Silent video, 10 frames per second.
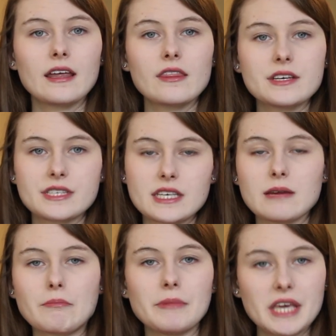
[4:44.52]
the
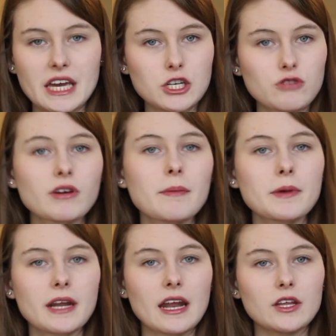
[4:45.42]
seam began to rip
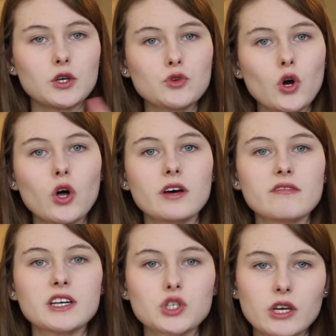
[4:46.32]
and it had a huge hole, and
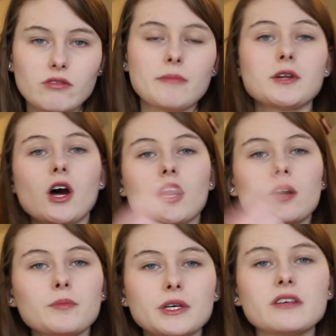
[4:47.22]
eventually it ripped
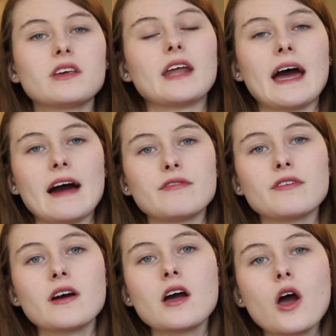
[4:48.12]
completely in half.
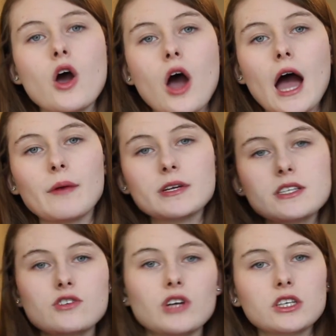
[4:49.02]
I went to
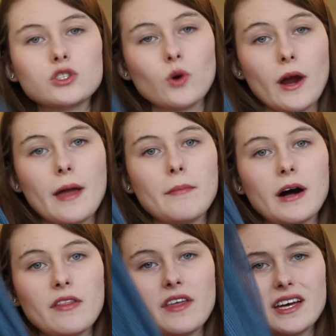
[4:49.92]
the drugstore and
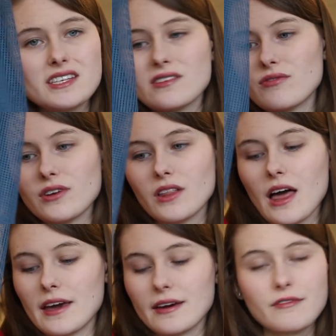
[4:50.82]
bought this for
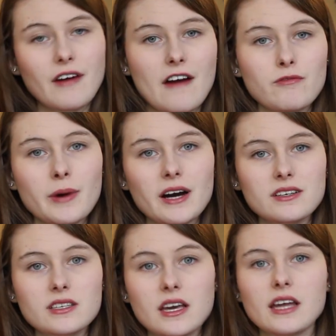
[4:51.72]
like
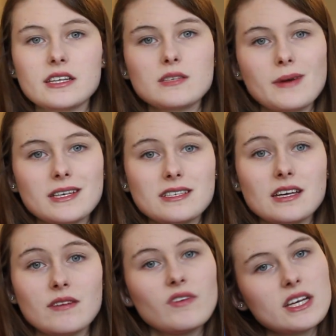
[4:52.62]
$5 and it's the
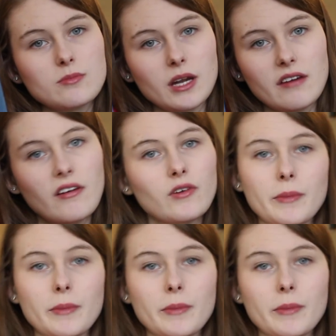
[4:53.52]
best investment I've ever